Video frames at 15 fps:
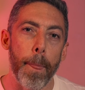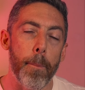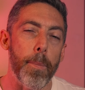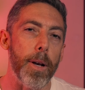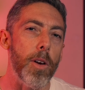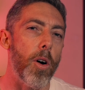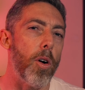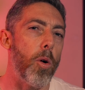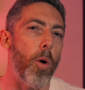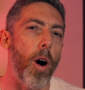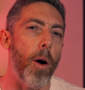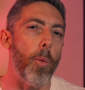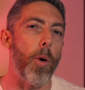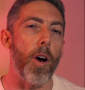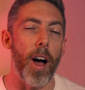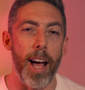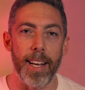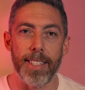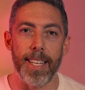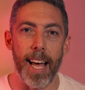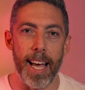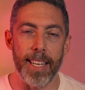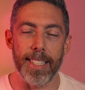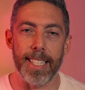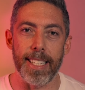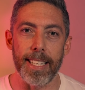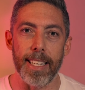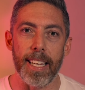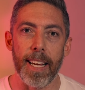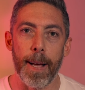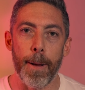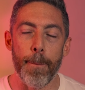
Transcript: but not quite what I had tasted.